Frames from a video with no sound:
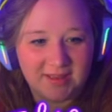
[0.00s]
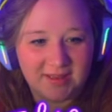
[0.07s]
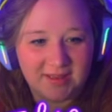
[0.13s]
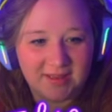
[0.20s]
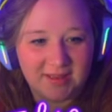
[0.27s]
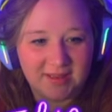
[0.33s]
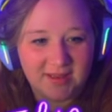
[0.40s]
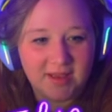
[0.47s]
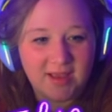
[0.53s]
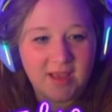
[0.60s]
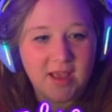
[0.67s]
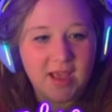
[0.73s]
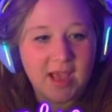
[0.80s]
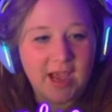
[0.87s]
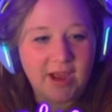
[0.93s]
Seven.
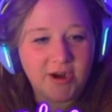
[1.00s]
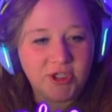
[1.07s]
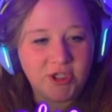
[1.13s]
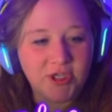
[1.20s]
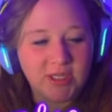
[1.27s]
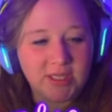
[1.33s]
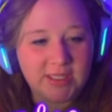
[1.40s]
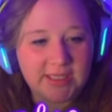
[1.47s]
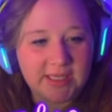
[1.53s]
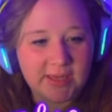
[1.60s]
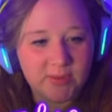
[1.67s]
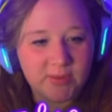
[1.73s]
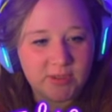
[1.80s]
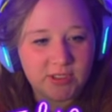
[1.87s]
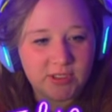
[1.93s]
How did you get the
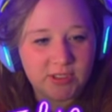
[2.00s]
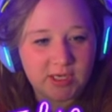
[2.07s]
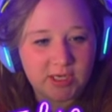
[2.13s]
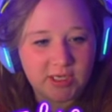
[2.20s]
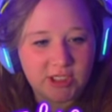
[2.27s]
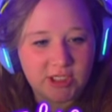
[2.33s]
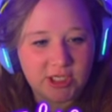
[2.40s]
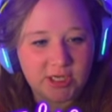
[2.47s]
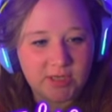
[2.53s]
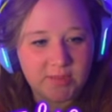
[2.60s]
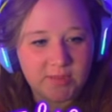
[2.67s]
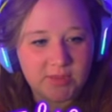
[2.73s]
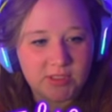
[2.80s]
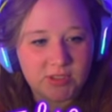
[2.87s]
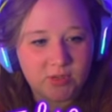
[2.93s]
table to cut
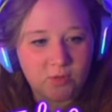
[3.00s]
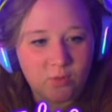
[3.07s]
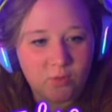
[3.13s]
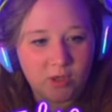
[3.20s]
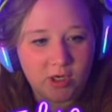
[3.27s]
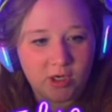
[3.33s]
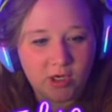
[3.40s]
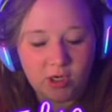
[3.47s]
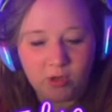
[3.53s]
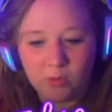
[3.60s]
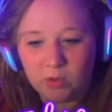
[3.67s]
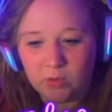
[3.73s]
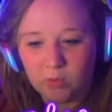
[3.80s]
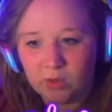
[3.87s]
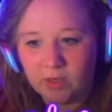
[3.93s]
gems to huh. work? It
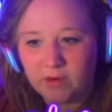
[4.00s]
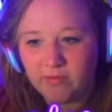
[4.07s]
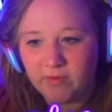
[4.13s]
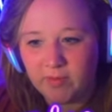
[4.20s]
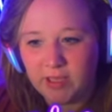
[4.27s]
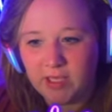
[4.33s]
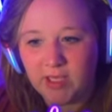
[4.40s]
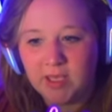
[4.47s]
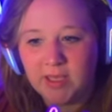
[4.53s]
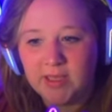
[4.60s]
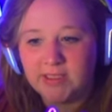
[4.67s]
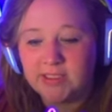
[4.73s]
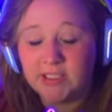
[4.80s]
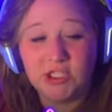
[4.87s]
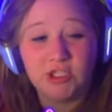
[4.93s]
wouldn't work for me.
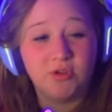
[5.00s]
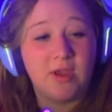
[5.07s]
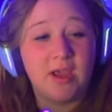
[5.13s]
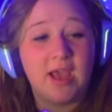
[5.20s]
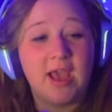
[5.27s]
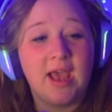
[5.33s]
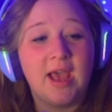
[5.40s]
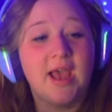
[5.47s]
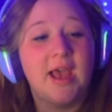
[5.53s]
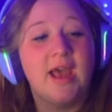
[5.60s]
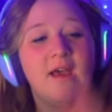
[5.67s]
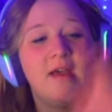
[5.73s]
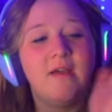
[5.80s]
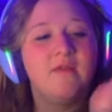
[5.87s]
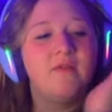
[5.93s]
Did you
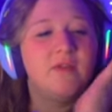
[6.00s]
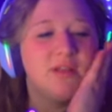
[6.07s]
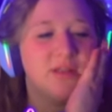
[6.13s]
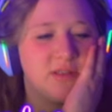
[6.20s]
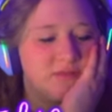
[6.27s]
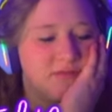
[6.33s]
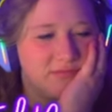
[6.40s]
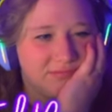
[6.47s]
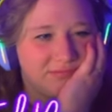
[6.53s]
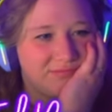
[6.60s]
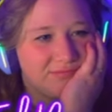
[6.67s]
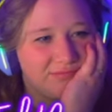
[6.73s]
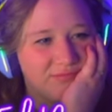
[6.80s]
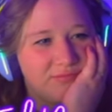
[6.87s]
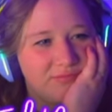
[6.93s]
have a,
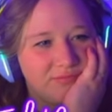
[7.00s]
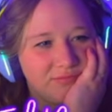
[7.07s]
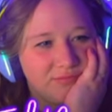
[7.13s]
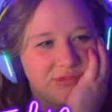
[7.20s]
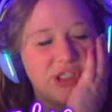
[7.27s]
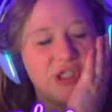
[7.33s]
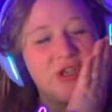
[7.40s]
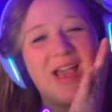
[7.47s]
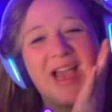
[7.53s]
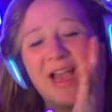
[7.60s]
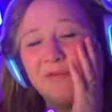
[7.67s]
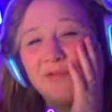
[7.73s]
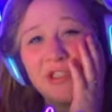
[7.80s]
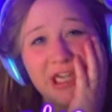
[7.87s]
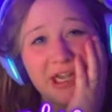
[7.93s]
do you have
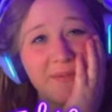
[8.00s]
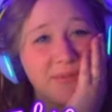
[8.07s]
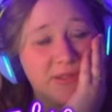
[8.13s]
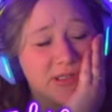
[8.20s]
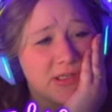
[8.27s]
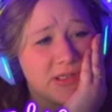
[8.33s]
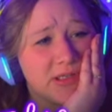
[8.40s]
gems?